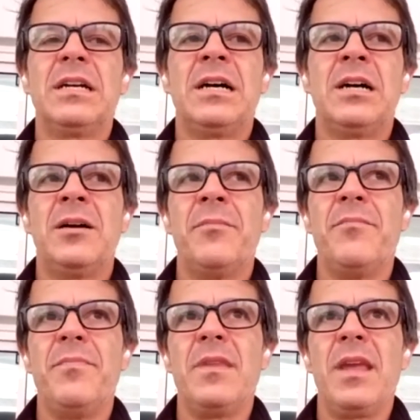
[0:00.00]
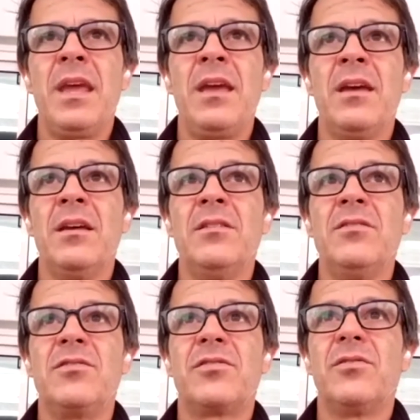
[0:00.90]

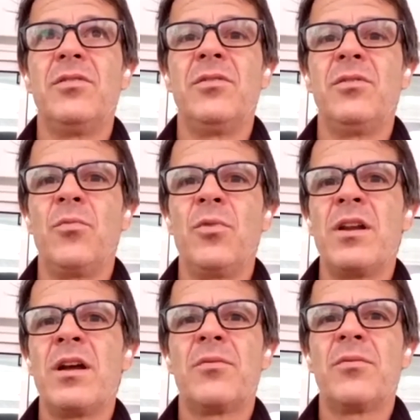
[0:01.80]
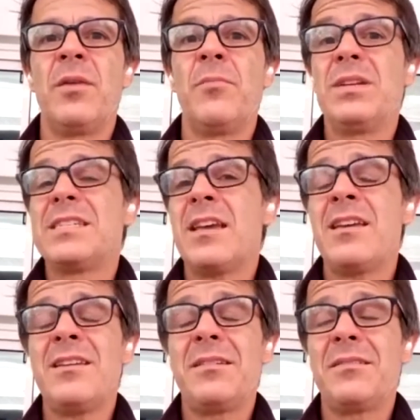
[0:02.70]
And we
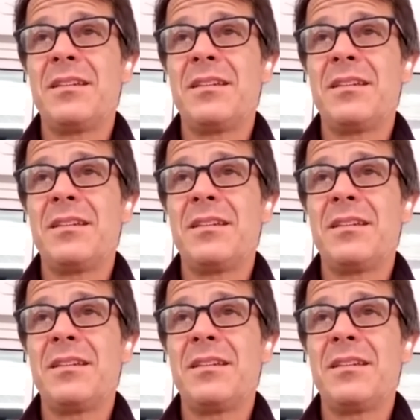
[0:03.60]
stay,